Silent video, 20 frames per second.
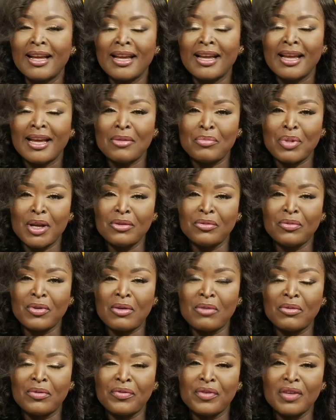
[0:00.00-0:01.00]
empenifo
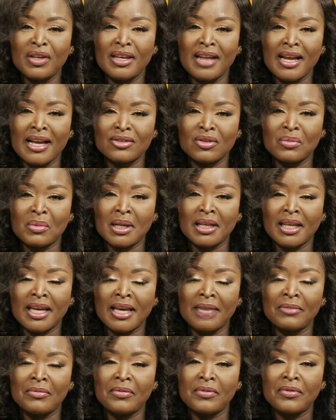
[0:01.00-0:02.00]
will feed dance someone
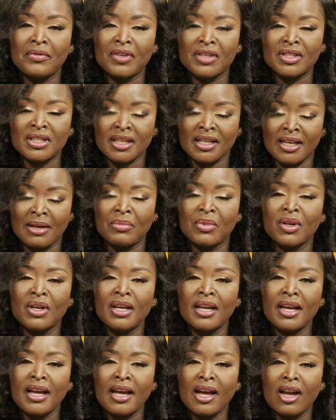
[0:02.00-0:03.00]
keep fit club
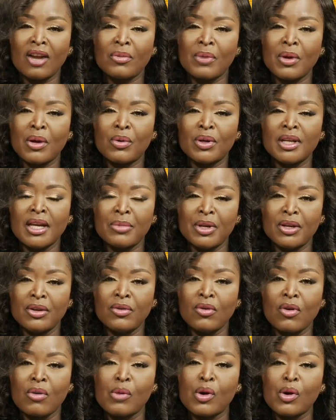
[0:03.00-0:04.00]
and up when you are
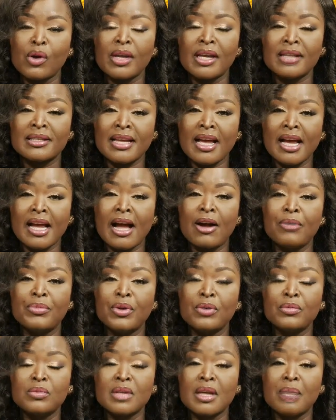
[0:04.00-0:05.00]
bidding come yes I can
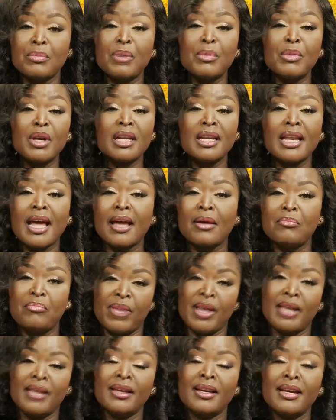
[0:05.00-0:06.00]
be say mimini there
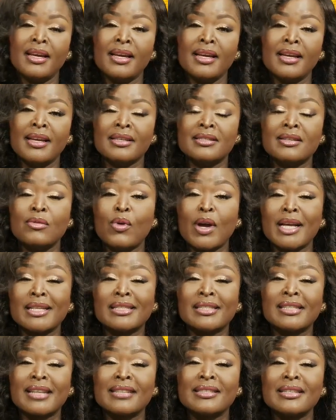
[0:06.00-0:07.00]
be yes we're
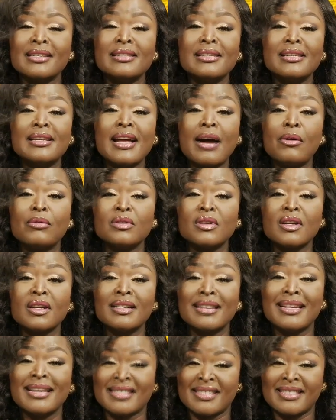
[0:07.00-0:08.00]
shutting down
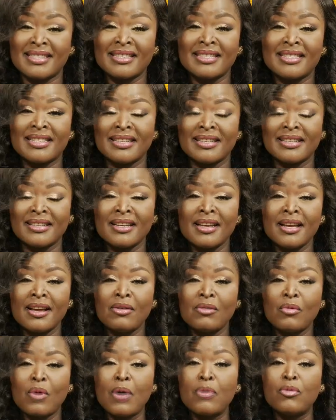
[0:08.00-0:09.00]
the city.
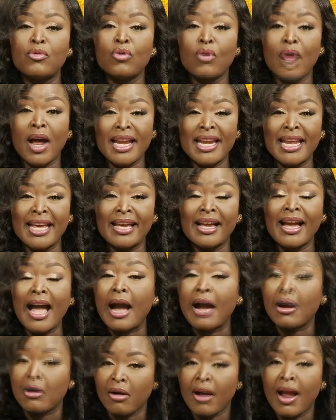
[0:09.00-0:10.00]
We're running
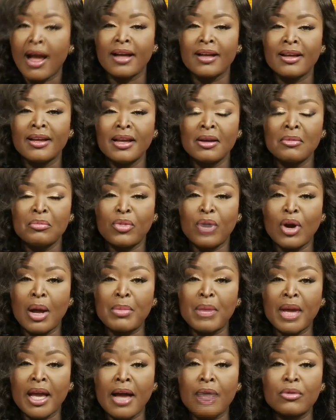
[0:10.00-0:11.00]
Accra.
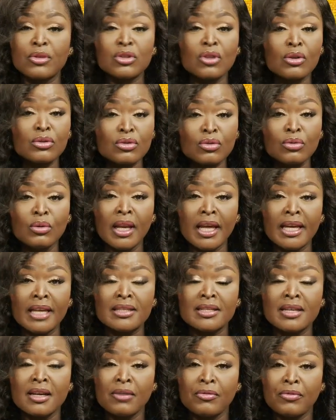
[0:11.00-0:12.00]
Brabeka is not too
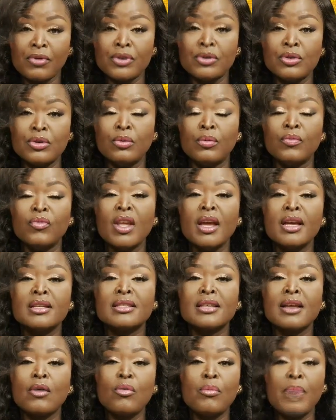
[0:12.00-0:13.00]
late for you.
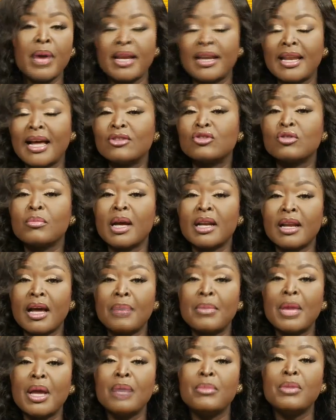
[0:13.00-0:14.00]
Say ube dance man ha
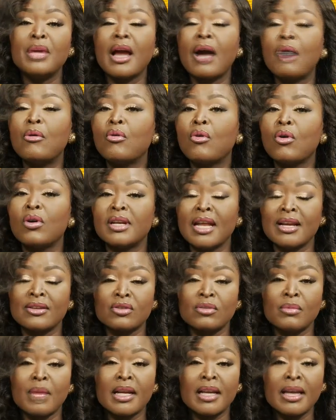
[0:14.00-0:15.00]
baby a call dance
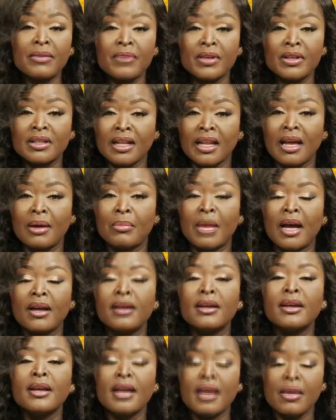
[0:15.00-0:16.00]
man keep fit club
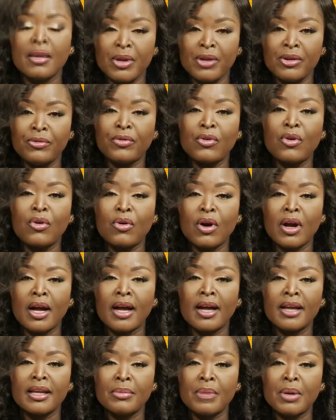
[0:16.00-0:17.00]
empenifo ho a
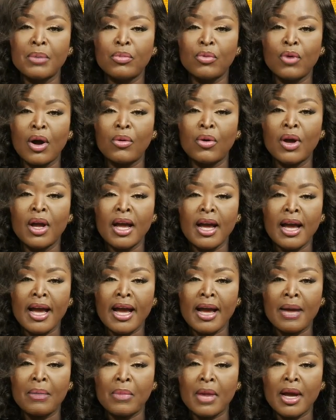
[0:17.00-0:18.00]
ye beboa
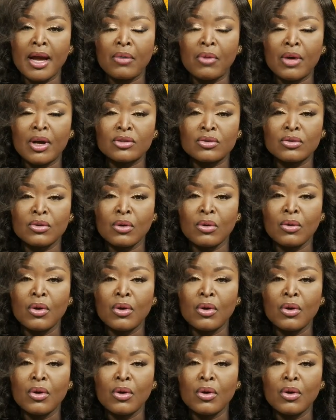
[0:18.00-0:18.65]
ama waso